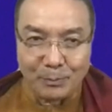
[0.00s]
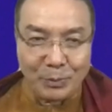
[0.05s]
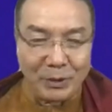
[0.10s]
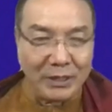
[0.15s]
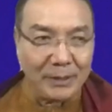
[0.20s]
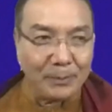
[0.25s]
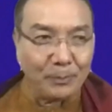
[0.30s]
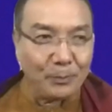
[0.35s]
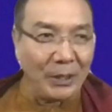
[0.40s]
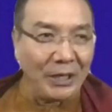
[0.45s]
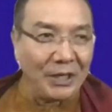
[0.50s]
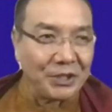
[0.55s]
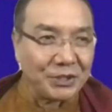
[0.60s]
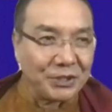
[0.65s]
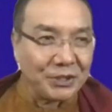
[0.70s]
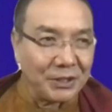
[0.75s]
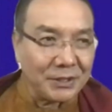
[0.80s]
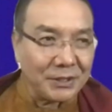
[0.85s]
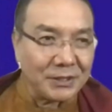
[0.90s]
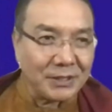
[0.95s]
be
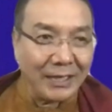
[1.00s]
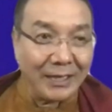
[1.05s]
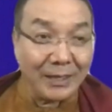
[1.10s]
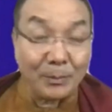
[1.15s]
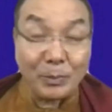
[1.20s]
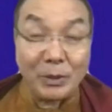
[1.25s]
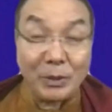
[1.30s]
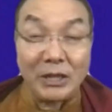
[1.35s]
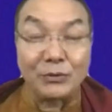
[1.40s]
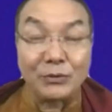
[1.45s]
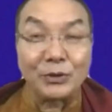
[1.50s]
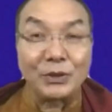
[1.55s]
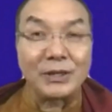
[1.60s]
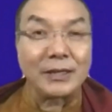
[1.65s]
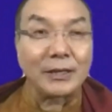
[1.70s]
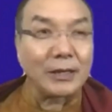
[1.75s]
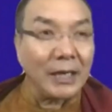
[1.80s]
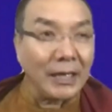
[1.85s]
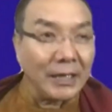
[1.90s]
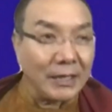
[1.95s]
patient, and be
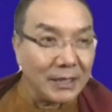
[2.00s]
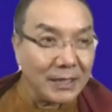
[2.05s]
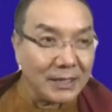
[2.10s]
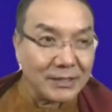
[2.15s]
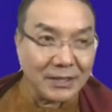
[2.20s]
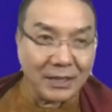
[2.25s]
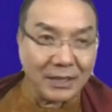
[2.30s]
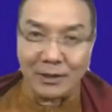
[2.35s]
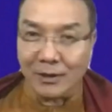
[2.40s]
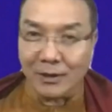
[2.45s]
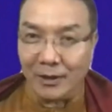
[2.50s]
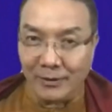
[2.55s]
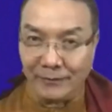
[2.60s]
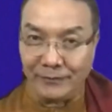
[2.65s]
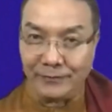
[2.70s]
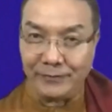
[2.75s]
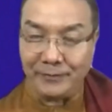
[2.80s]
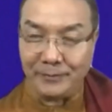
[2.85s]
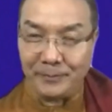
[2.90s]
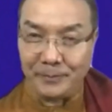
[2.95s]
with kindness and love.